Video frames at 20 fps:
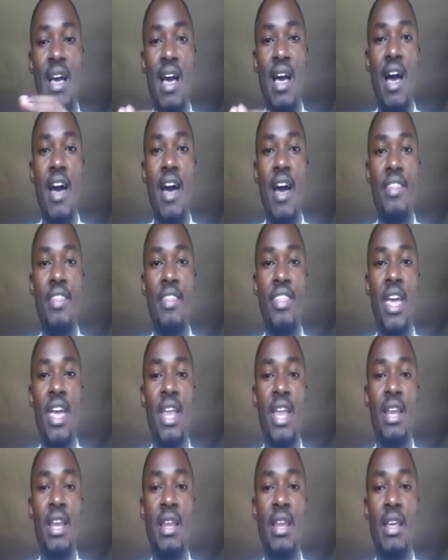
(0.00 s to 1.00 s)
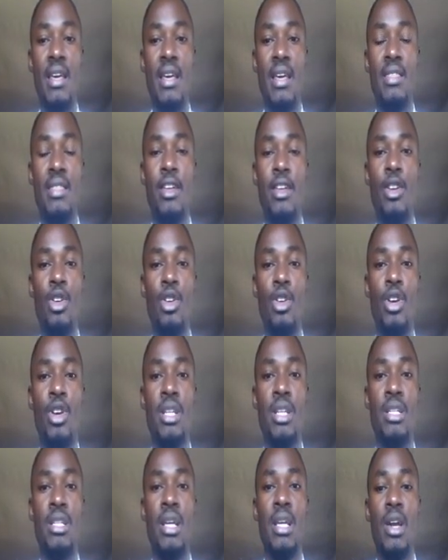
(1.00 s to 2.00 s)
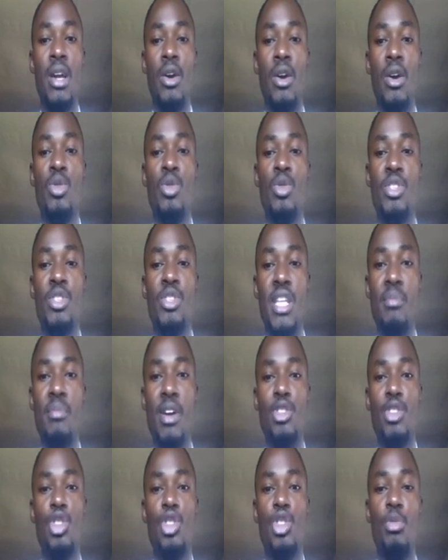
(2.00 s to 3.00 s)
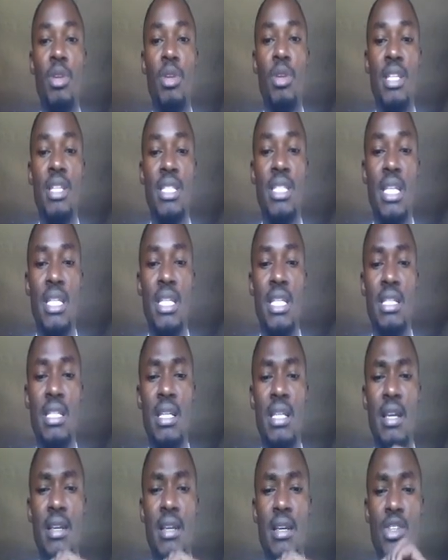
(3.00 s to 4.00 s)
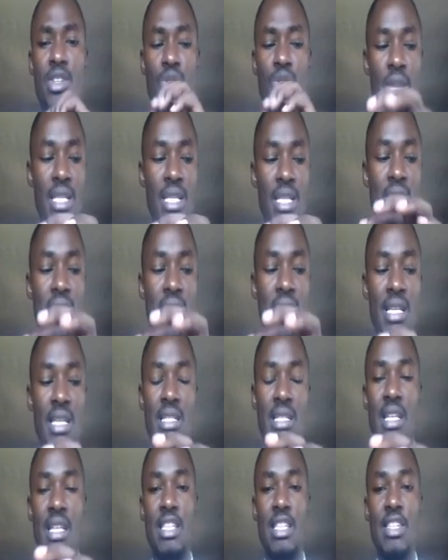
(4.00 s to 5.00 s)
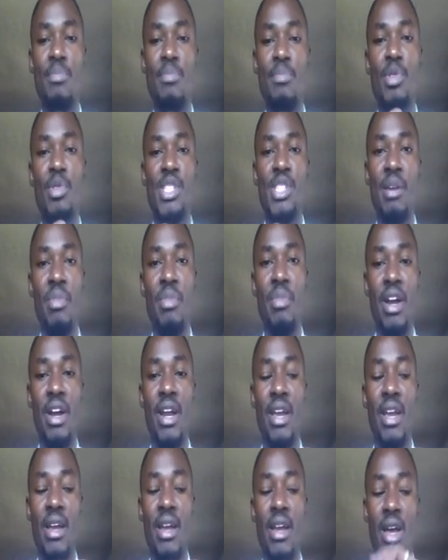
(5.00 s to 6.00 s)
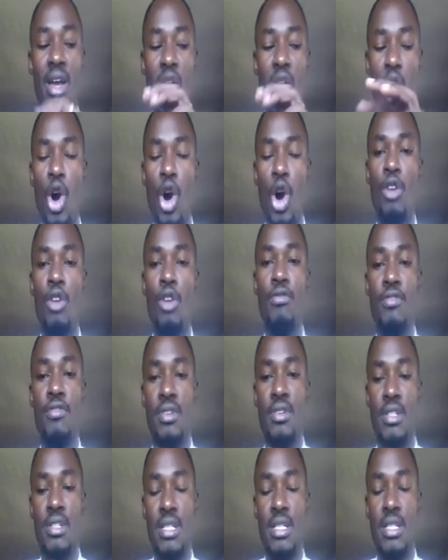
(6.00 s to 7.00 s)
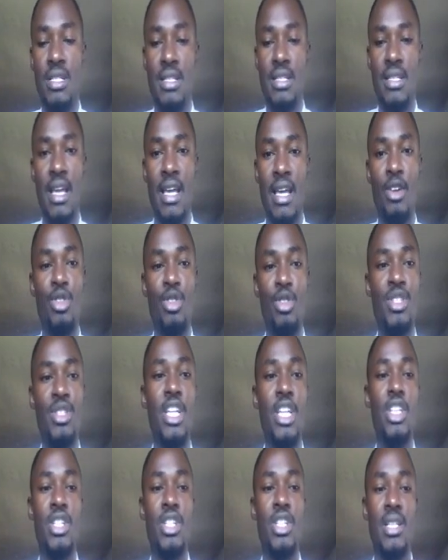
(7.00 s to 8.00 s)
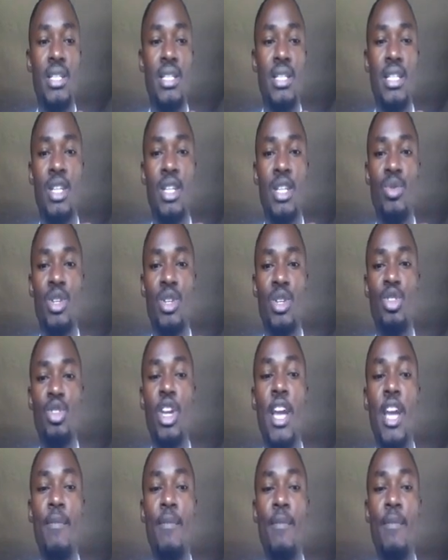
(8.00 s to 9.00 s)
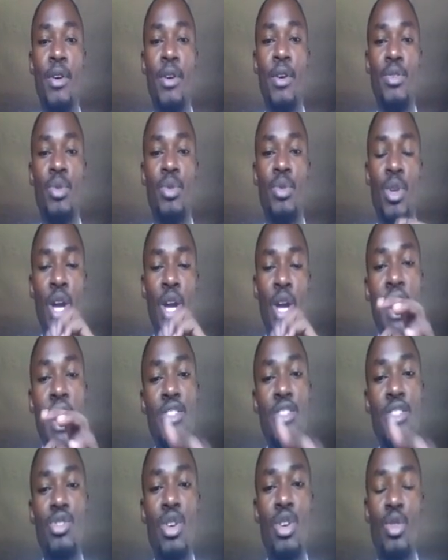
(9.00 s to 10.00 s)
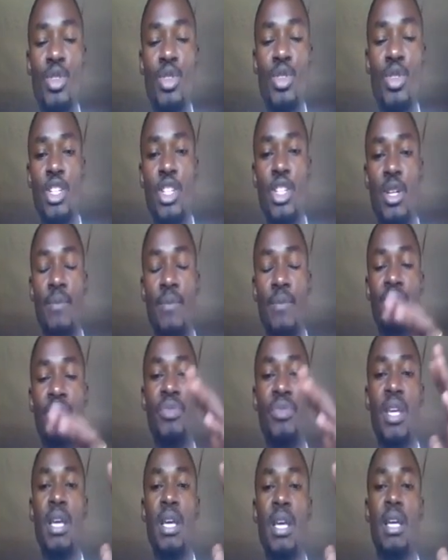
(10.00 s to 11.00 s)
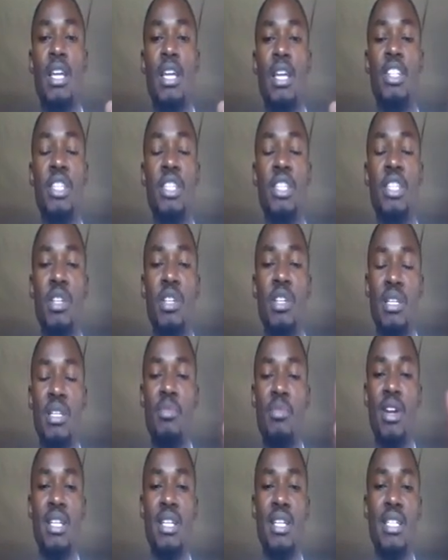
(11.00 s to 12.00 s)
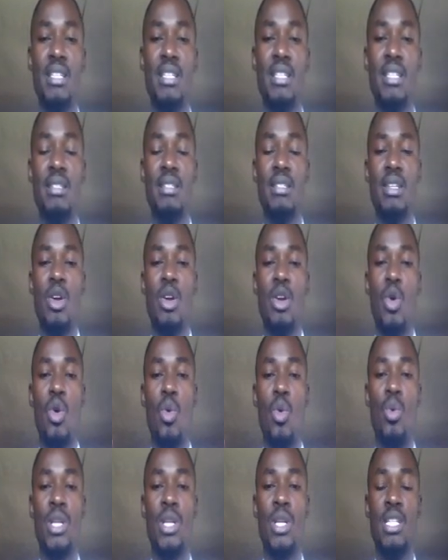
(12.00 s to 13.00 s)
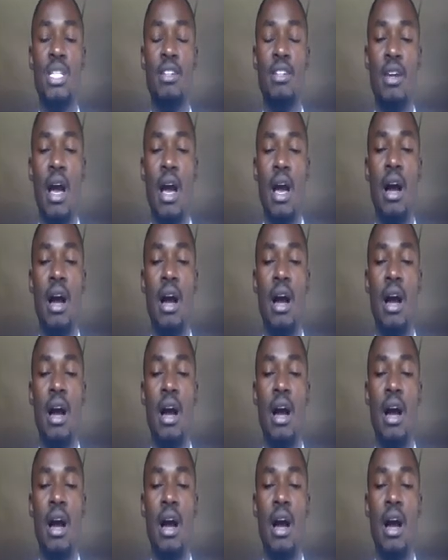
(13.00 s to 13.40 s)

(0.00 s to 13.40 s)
and then the road whose name has also been stated. So that's just a simple summary of the cross-section that we are talking about. When you ask to draw a cross-section, it simply summarizes what it